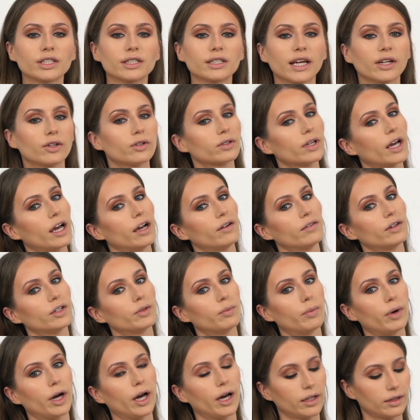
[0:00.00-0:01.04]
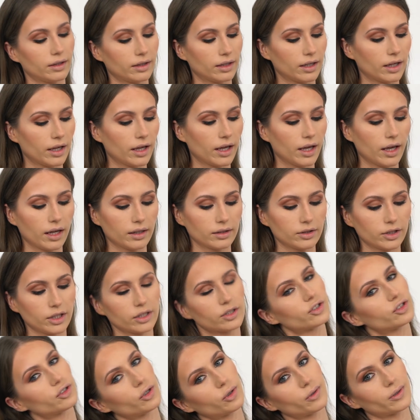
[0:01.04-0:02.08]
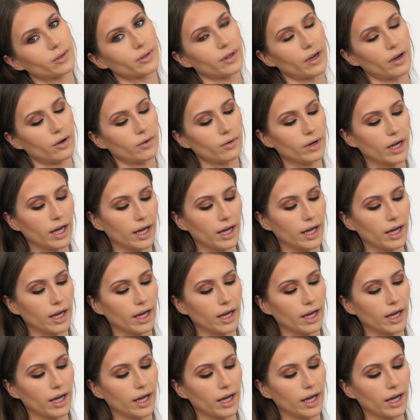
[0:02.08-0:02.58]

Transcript: I don't have it, but just so you know.